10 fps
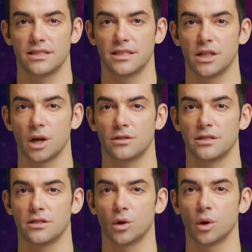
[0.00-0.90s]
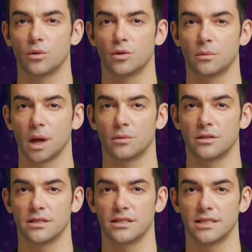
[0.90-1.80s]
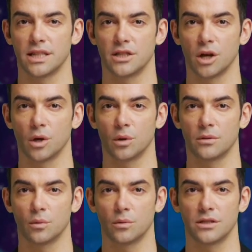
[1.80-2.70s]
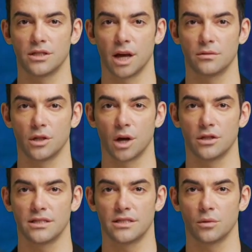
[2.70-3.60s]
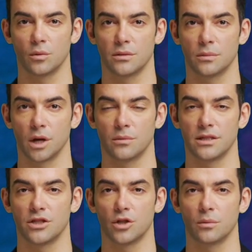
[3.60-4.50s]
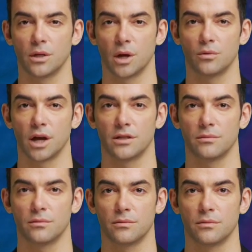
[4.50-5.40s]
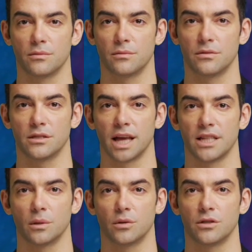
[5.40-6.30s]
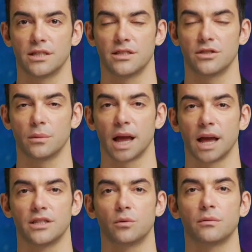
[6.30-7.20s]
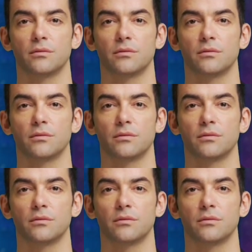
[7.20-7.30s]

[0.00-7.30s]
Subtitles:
density causes the core to rebound, sending a shockwave through the star that causes it to explode in a supernova. The explosion leaves behind a